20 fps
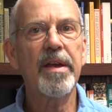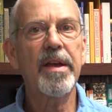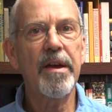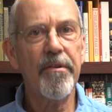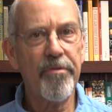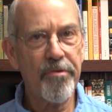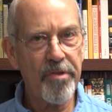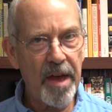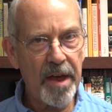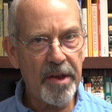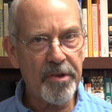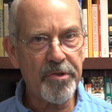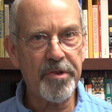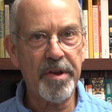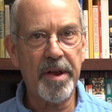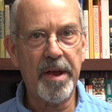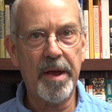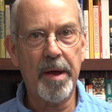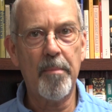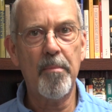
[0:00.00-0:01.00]
Give thanks
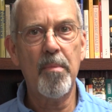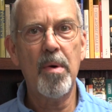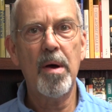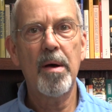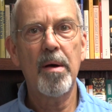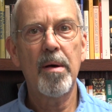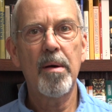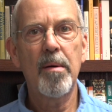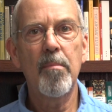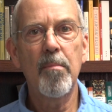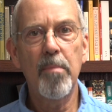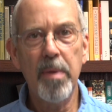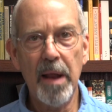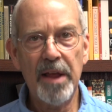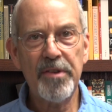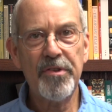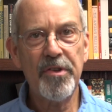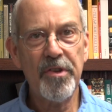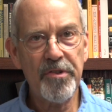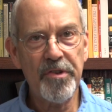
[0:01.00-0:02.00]
to him,
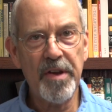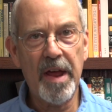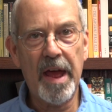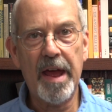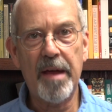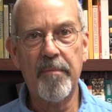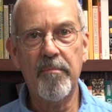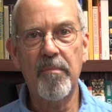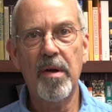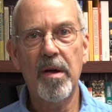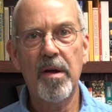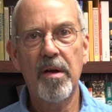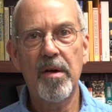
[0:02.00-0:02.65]
bless his name,